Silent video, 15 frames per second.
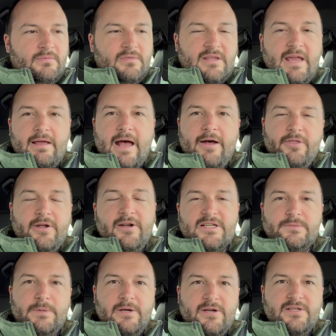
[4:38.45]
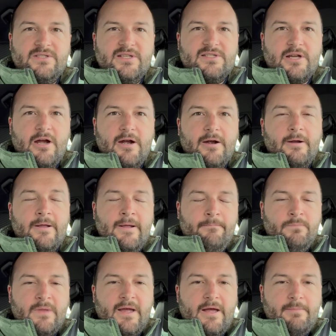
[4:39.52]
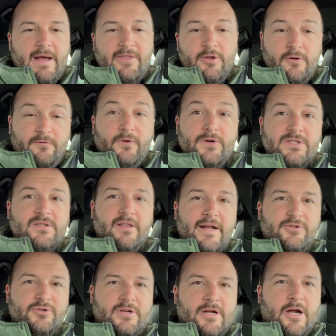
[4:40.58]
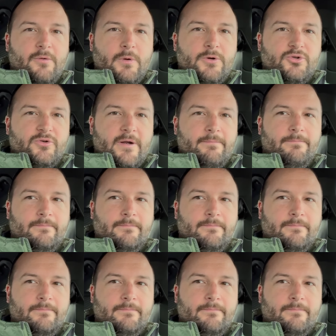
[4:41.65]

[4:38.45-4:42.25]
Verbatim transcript: th how their experiences are um, on their first electric car road trip.